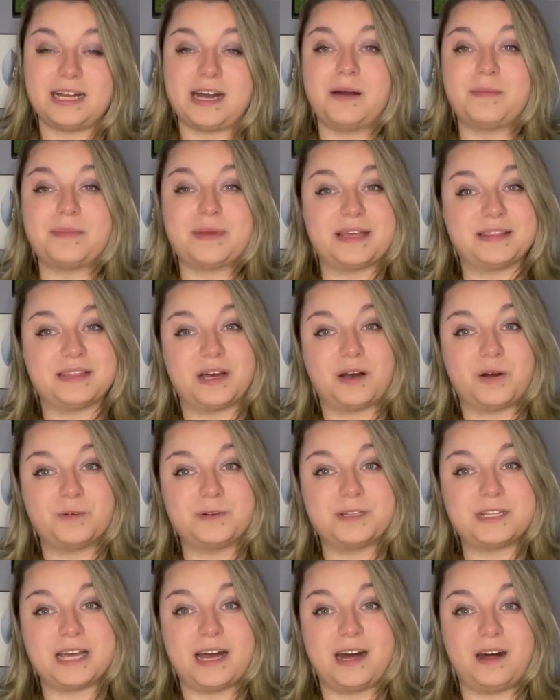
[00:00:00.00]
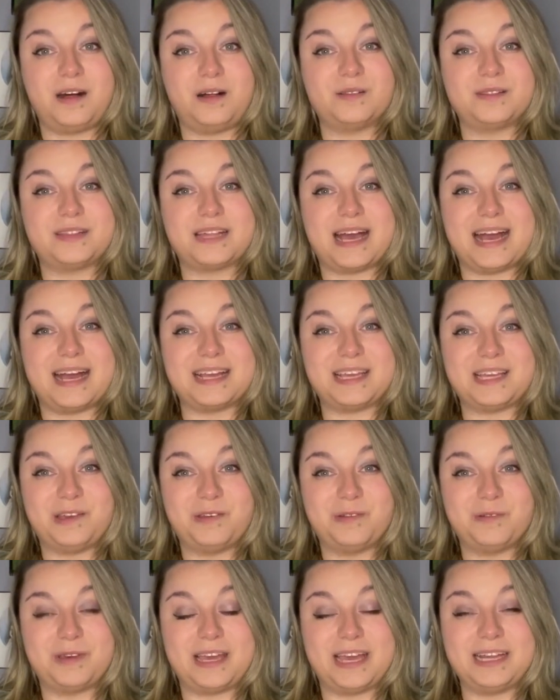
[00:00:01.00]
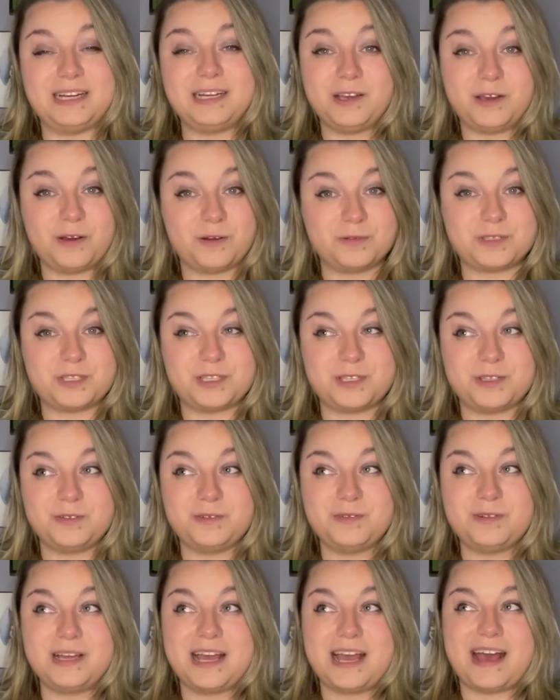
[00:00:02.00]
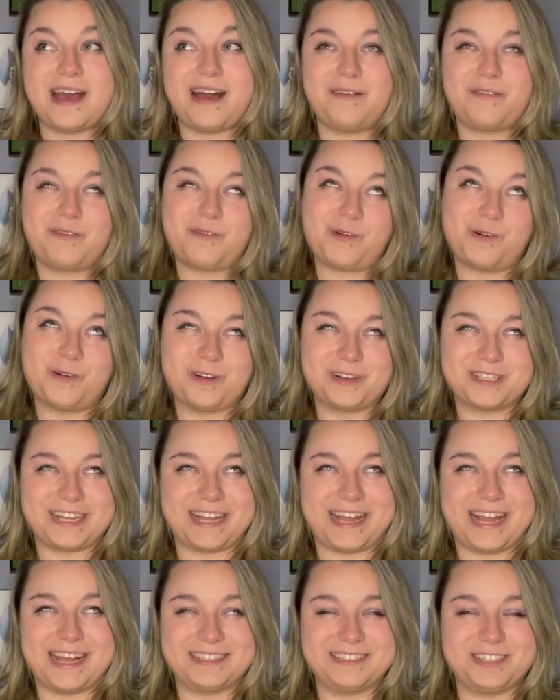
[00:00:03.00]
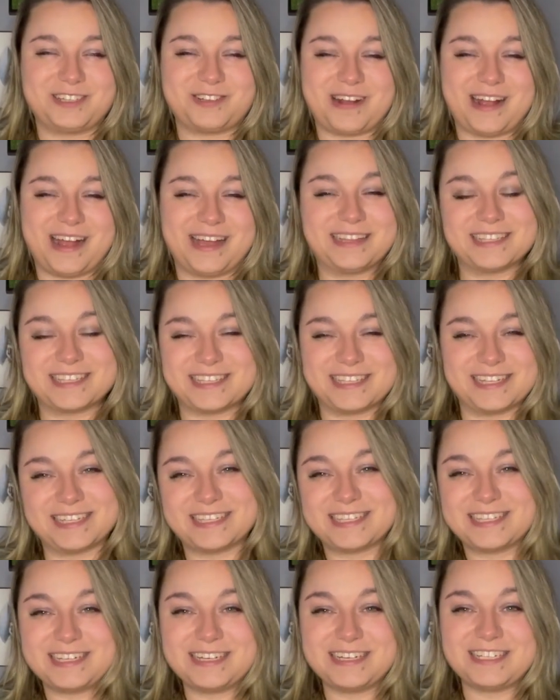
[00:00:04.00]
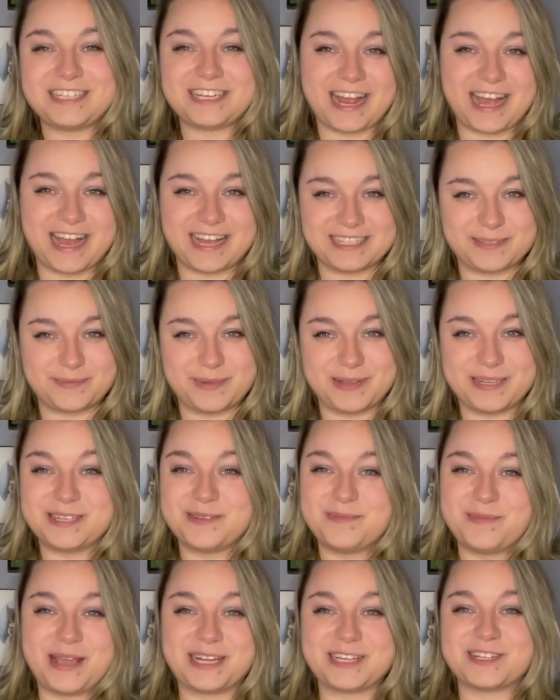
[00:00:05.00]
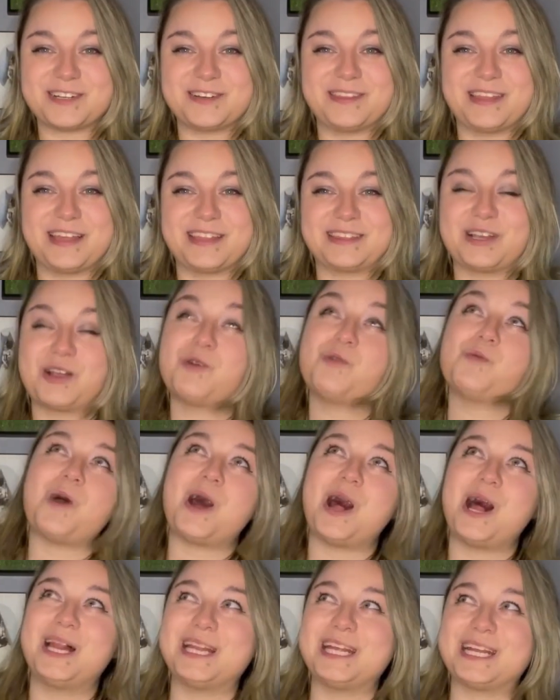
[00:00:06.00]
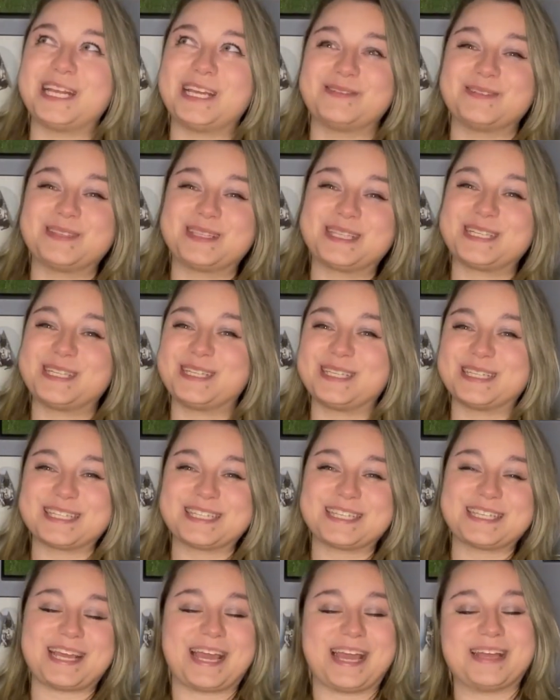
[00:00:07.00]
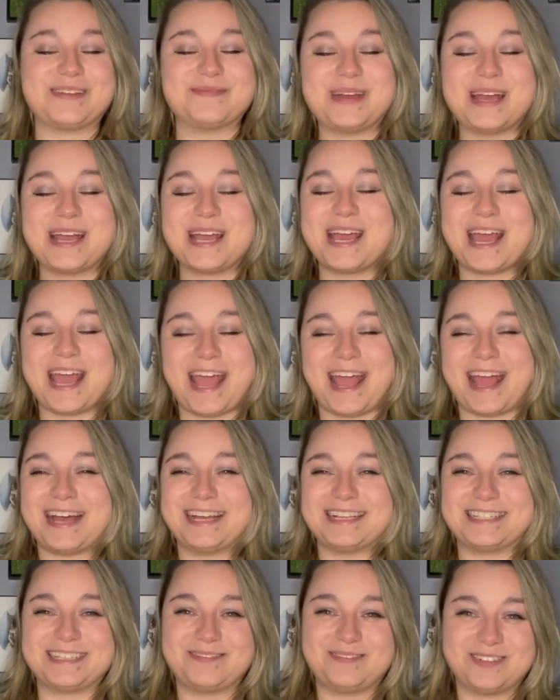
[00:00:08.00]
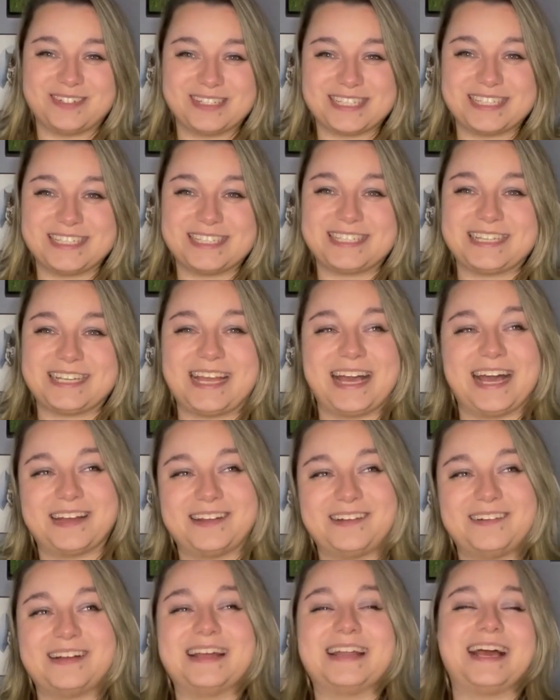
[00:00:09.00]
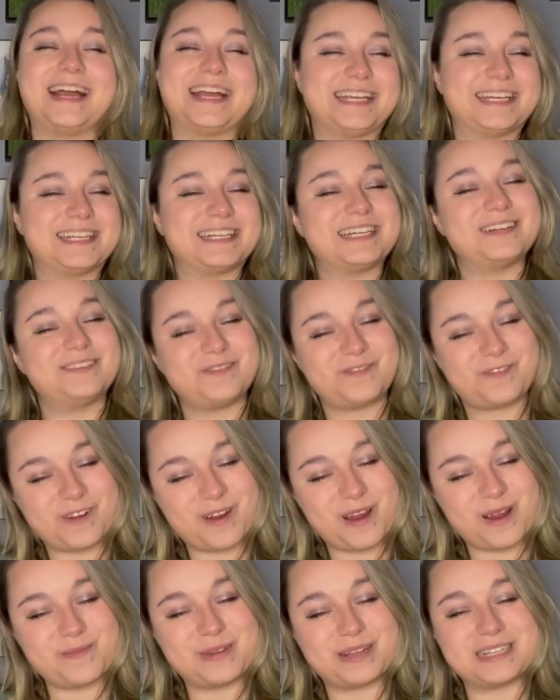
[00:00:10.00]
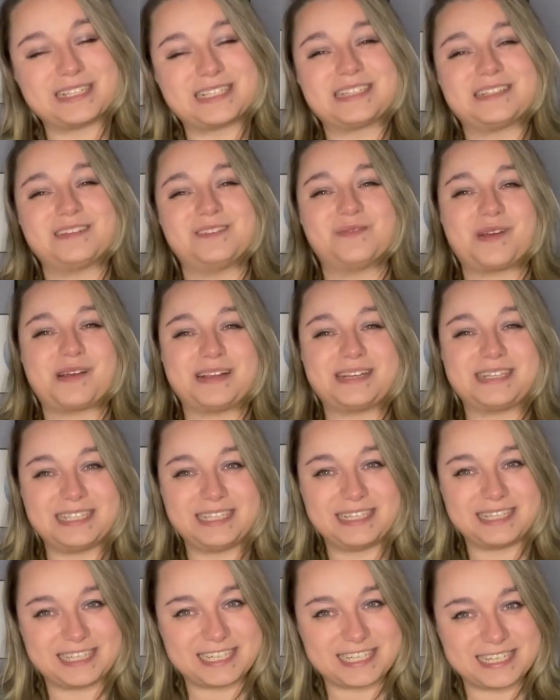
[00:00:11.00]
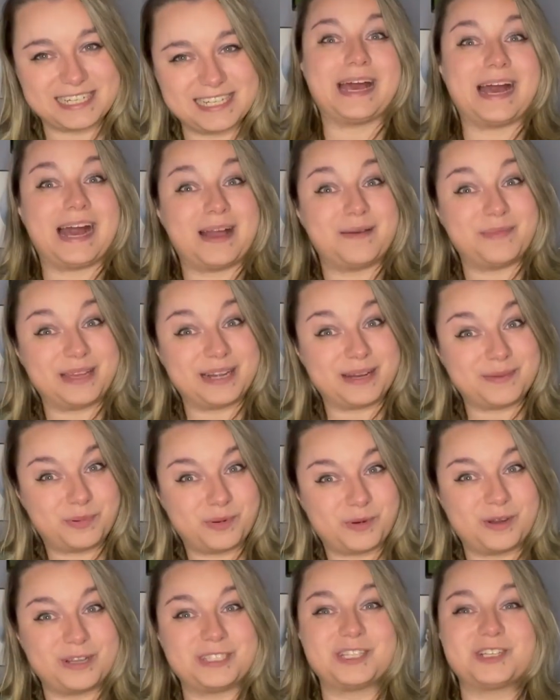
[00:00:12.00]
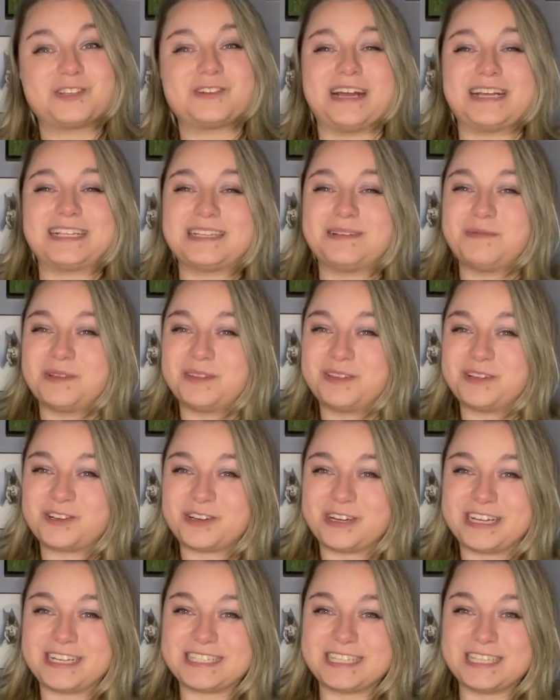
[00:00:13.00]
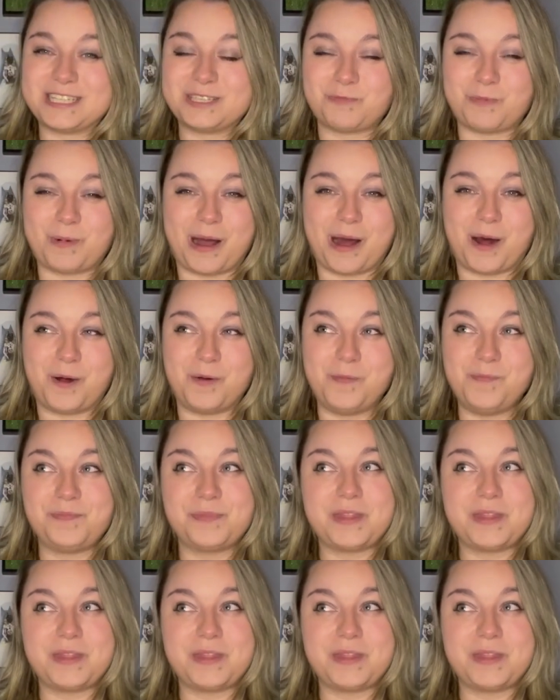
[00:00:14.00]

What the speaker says: in the hotel that you can go to. Of course, I had to try the Citizen Jasmine to make sure that the quality was still the same as it was in Seattle, and I can confirm it is still very delicious. I made a point to try some other drinks as well,